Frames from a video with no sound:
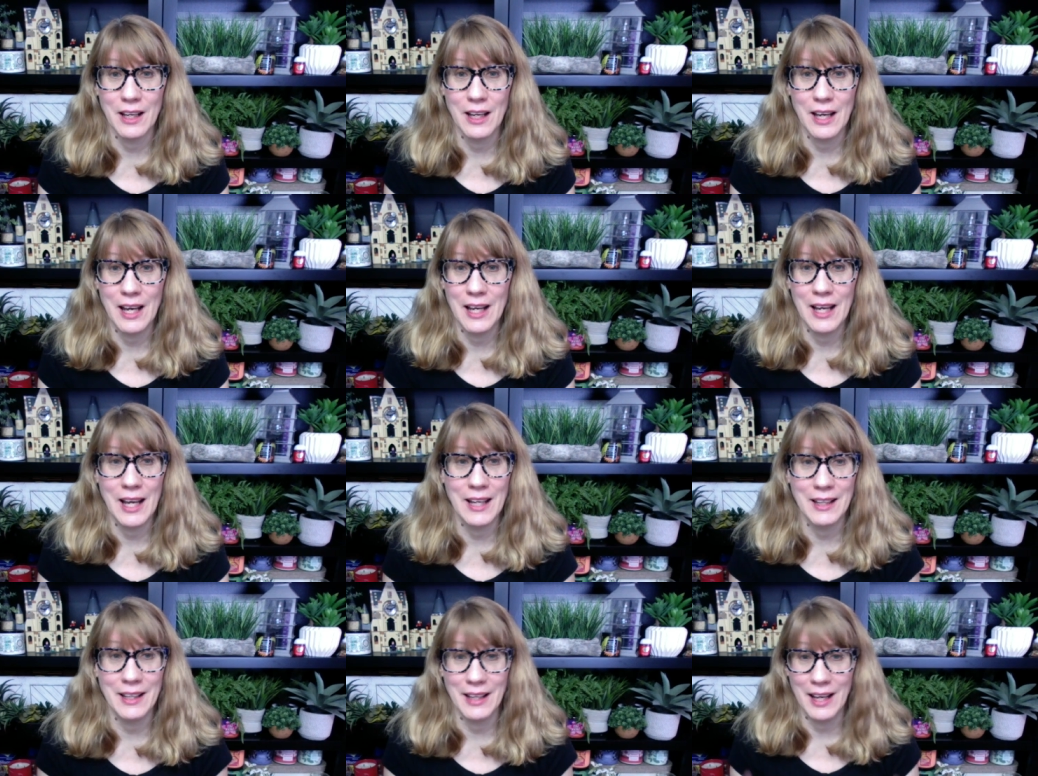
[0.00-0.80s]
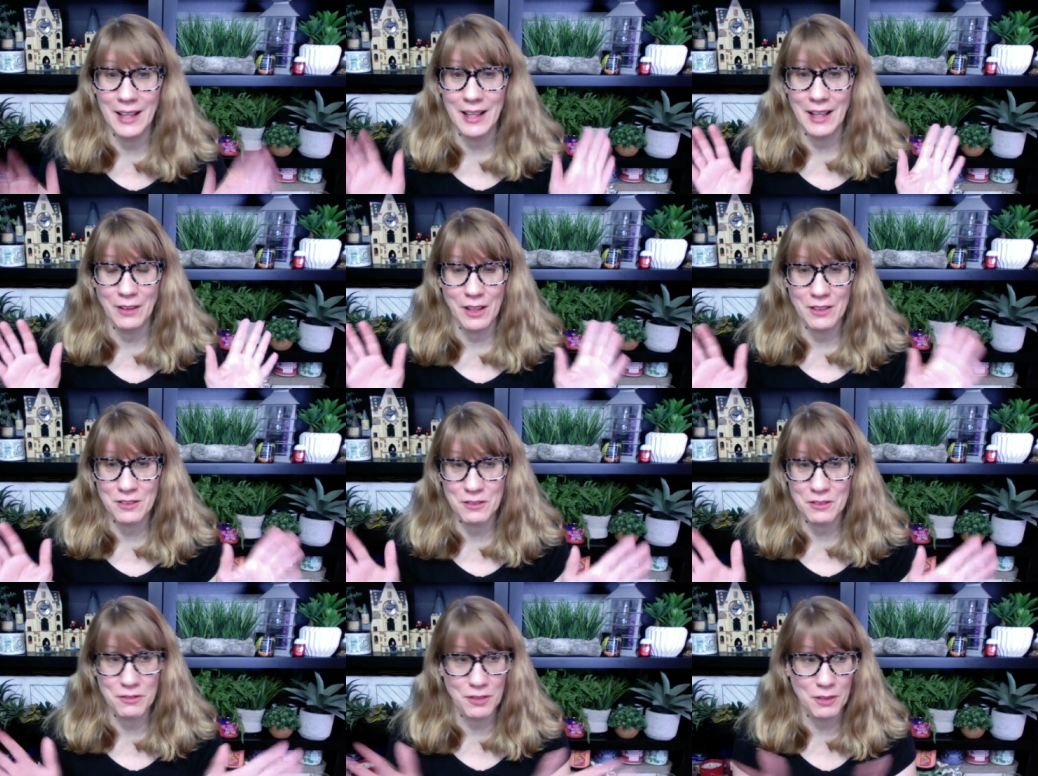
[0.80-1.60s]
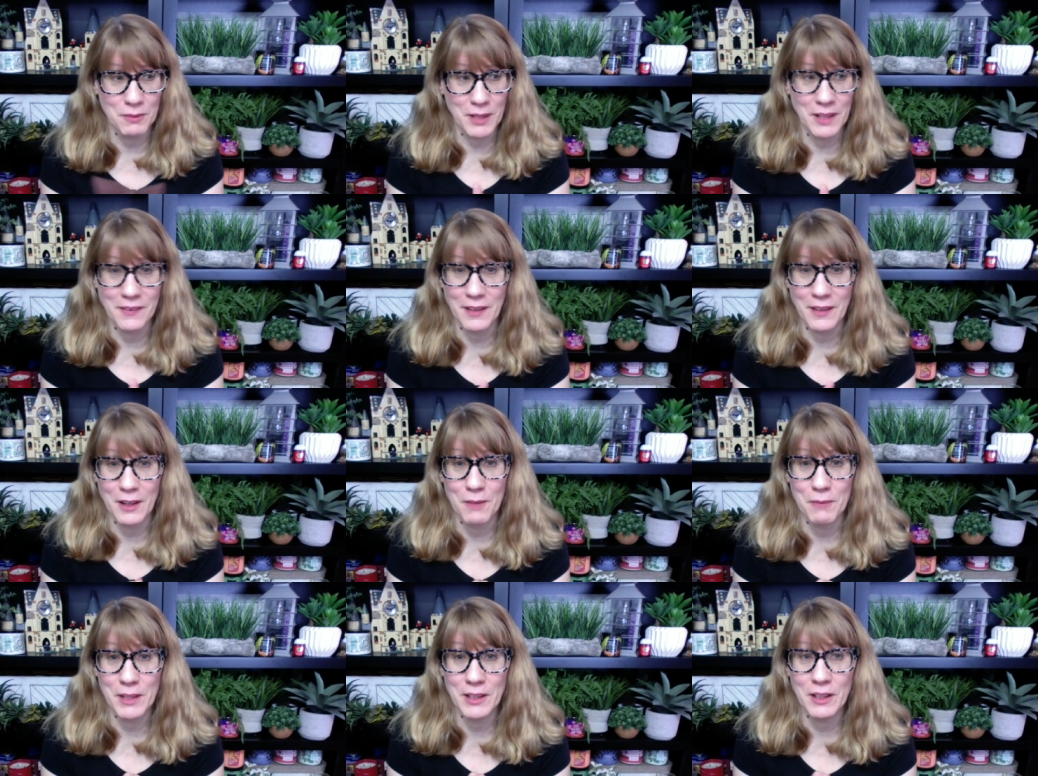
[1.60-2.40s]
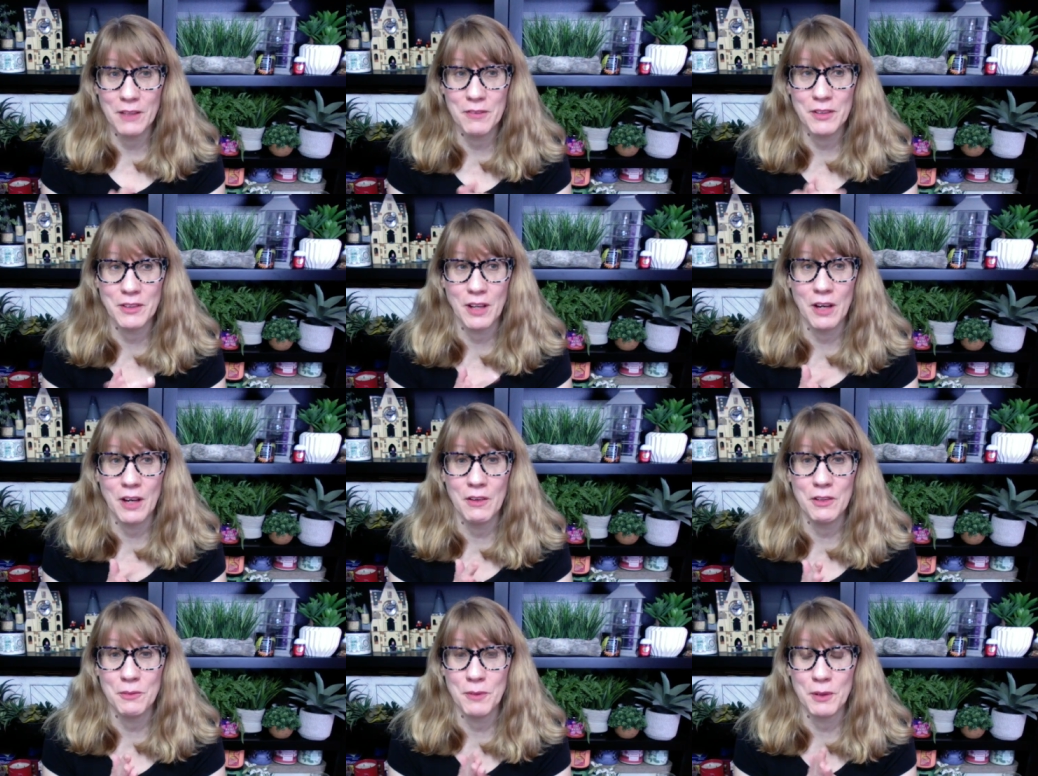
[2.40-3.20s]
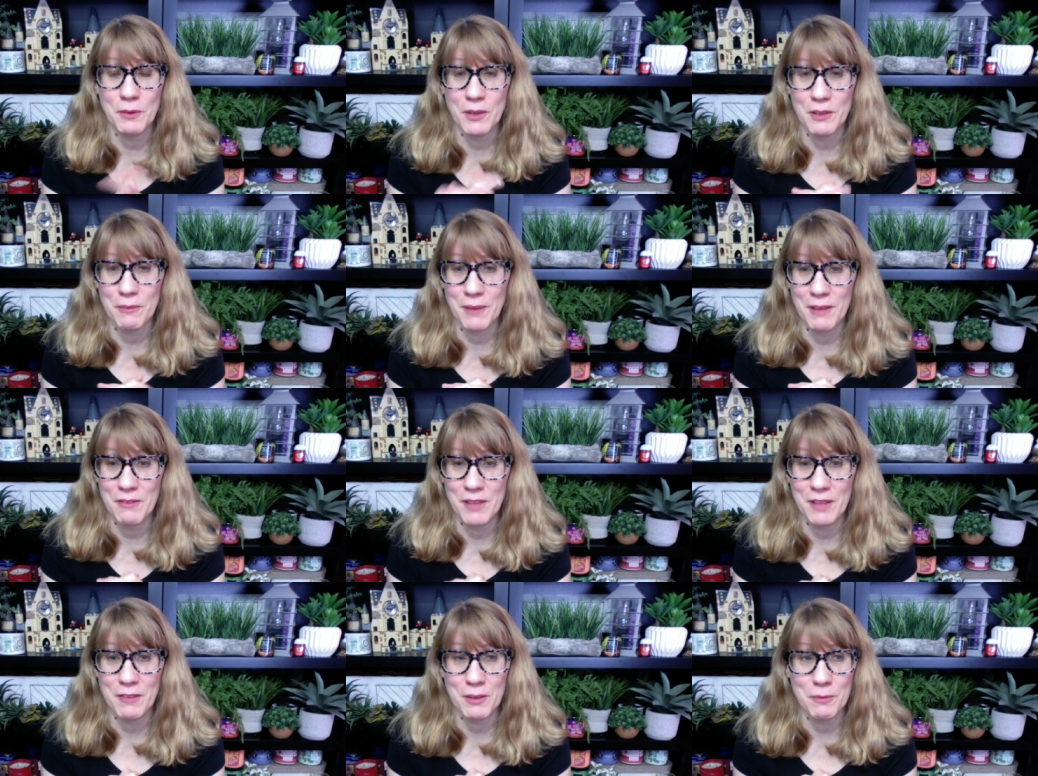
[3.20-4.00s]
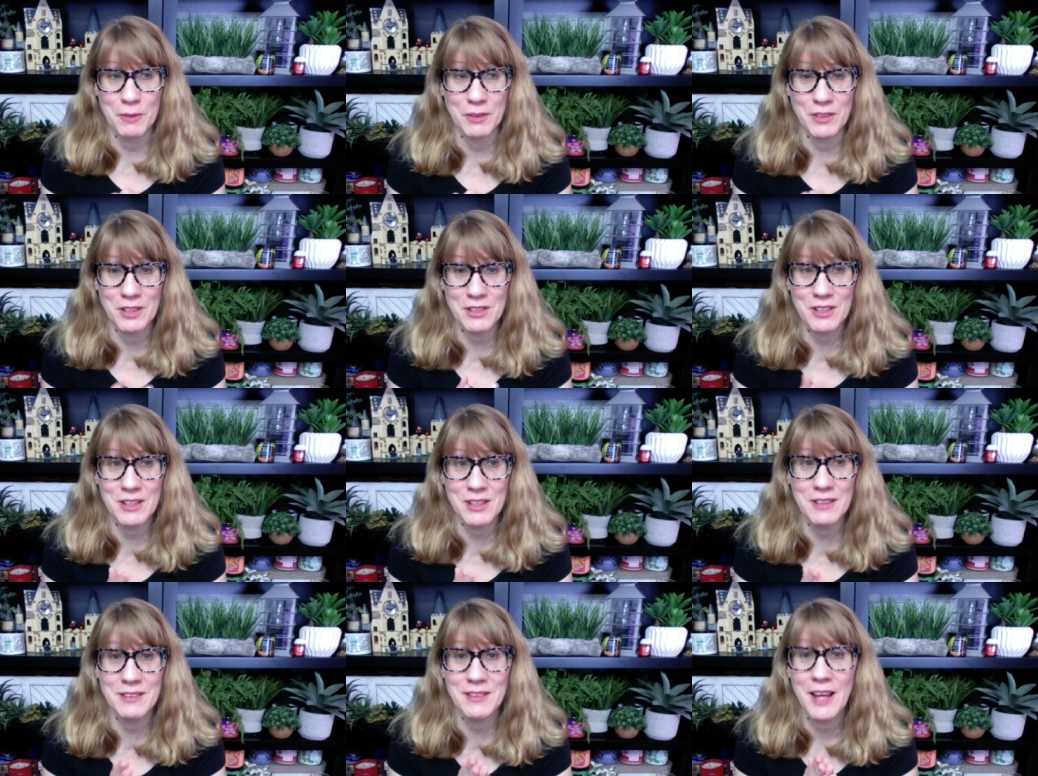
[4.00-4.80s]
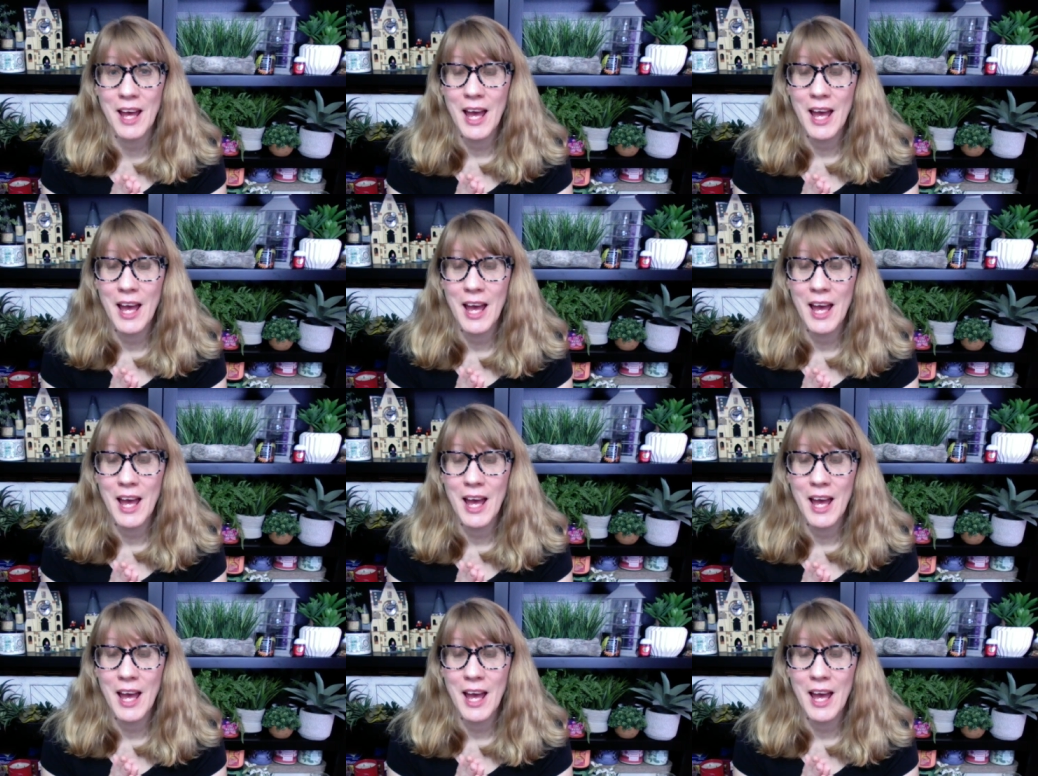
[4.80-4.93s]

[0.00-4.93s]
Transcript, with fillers: I lost it for a minute there. Meatloaf has always been one of my favorite musicians.